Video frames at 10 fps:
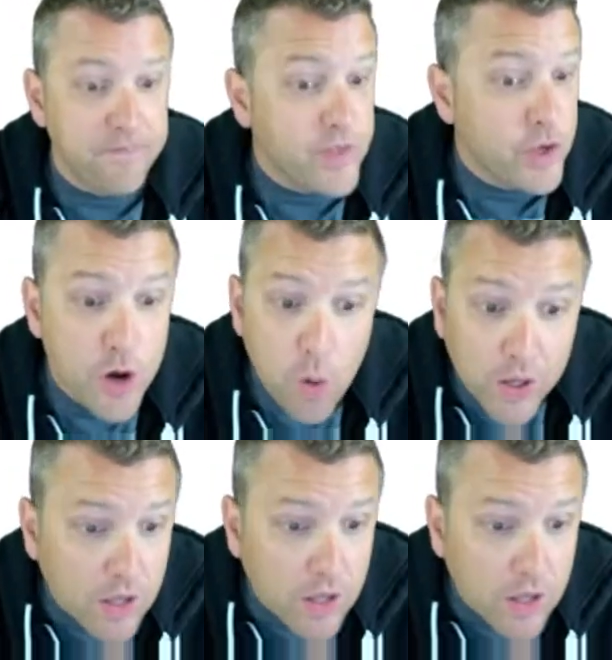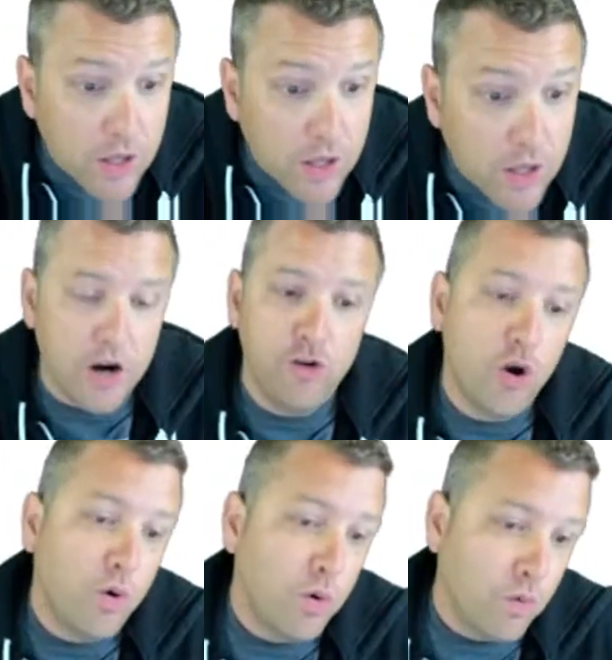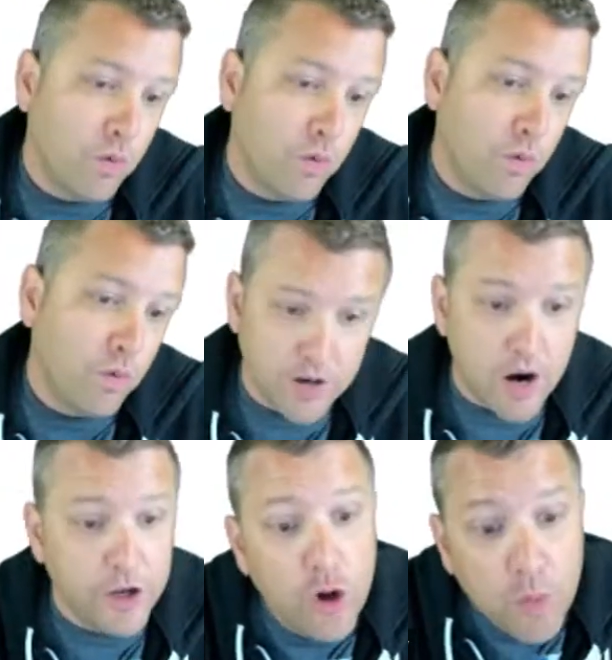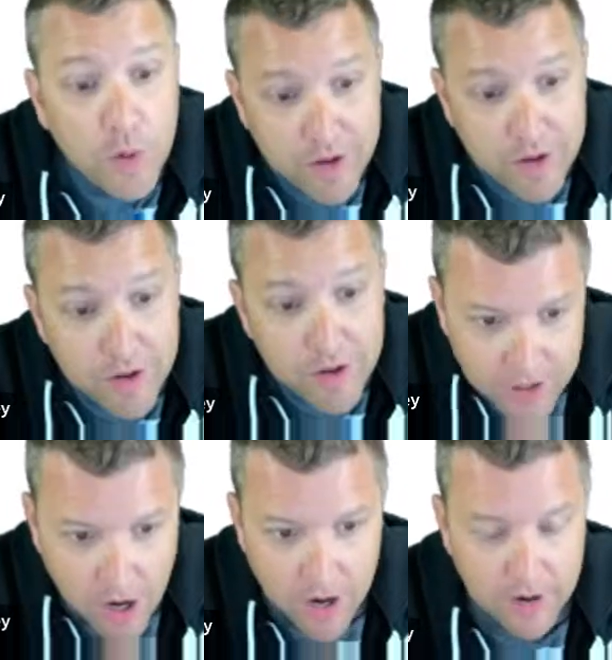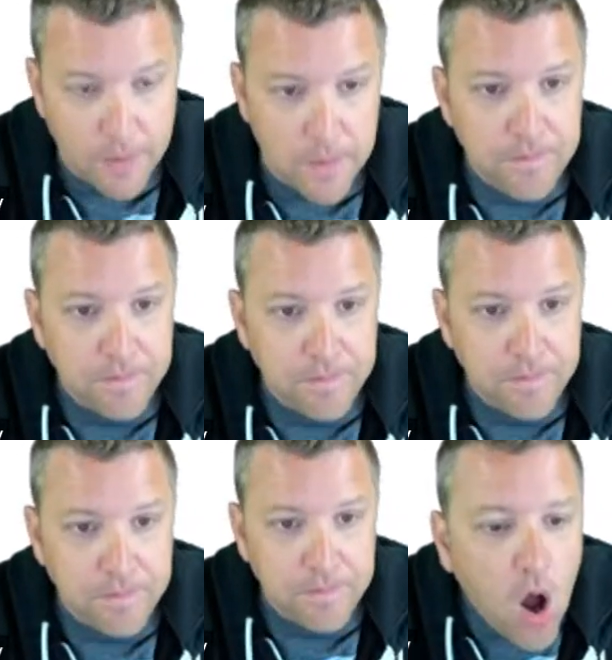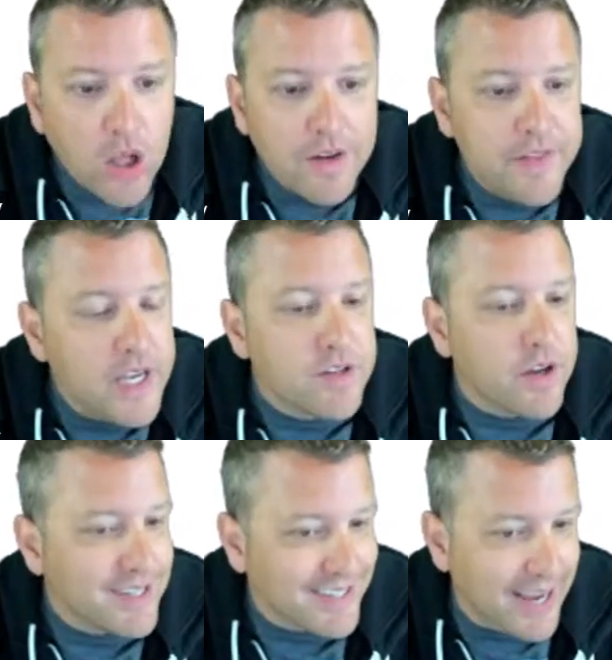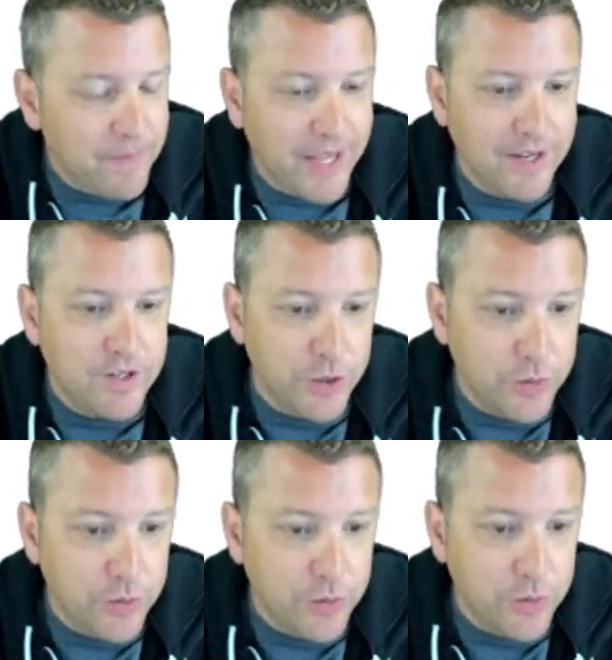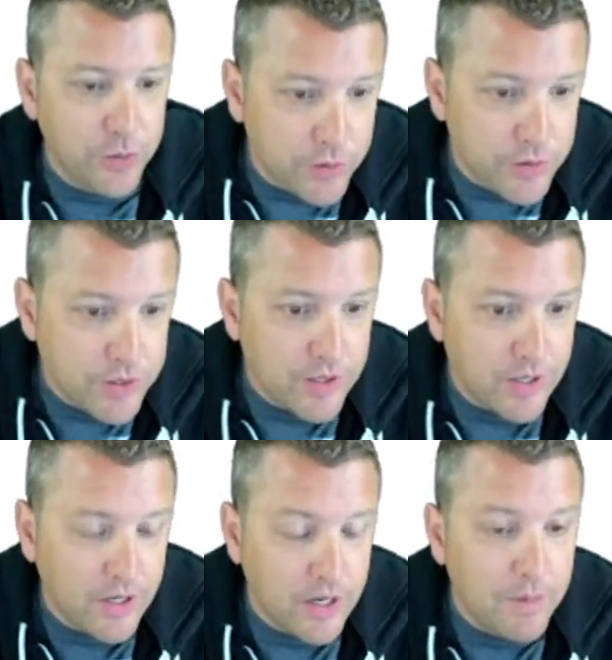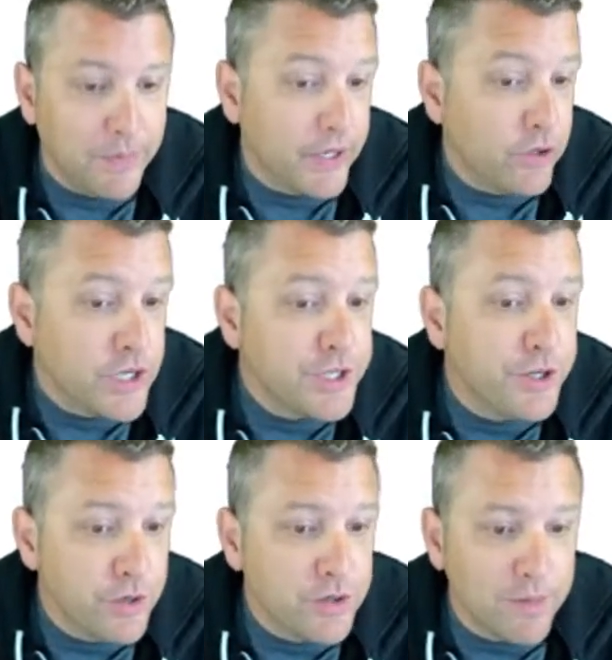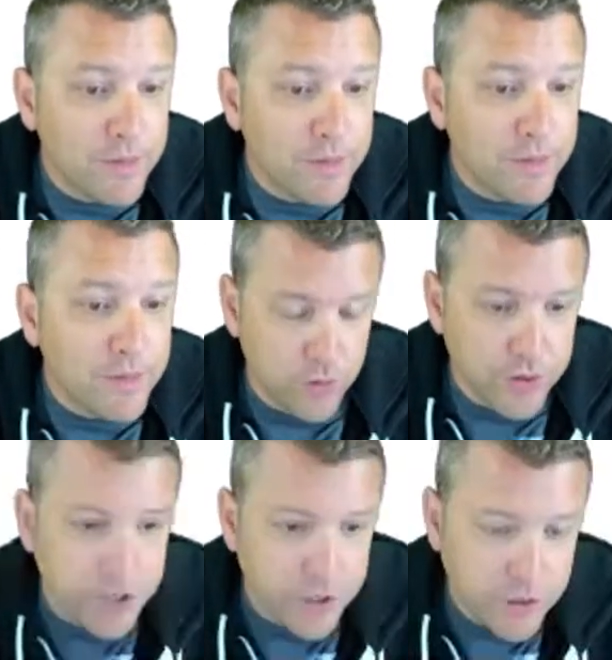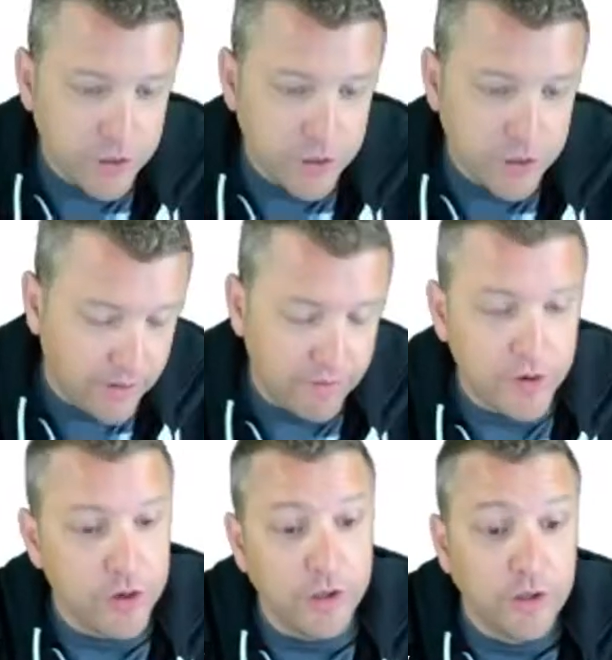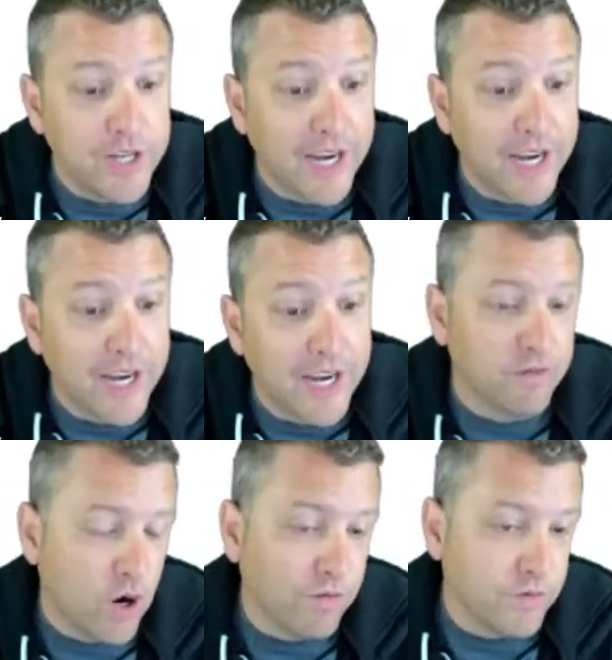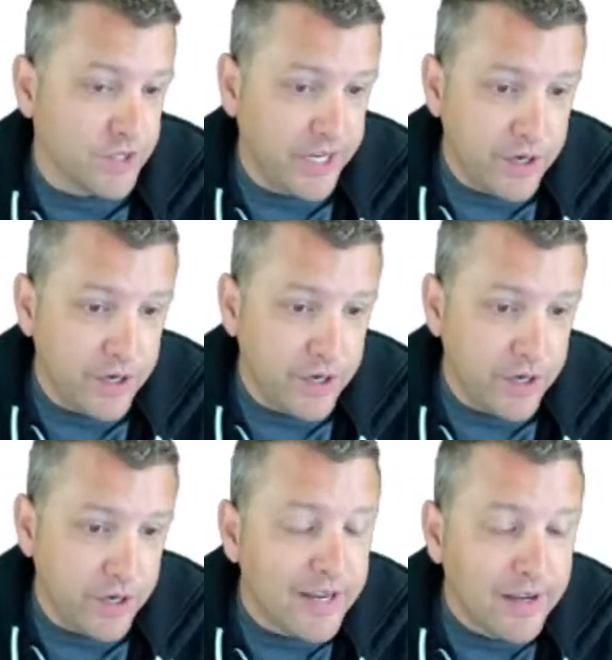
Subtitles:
You know what logs are. You know what webhooks are. You know what events are. All of these are the same things you use, but you just use them on the tools in your tool chain. If you're using HashiVault for secrets,